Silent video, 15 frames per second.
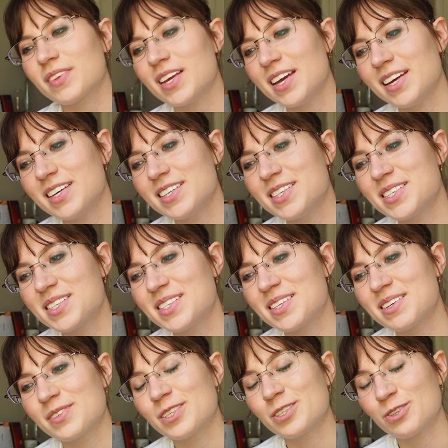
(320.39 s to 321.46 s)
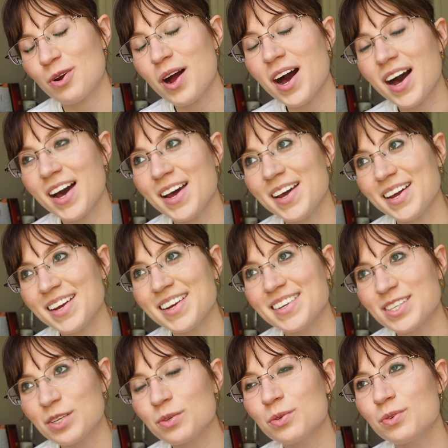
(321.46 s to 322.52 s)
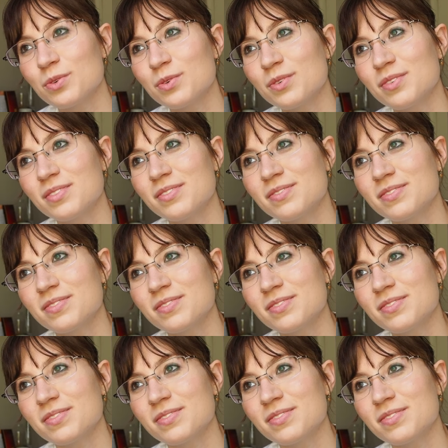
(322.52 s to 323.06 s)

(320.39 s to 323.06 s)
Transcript: is try to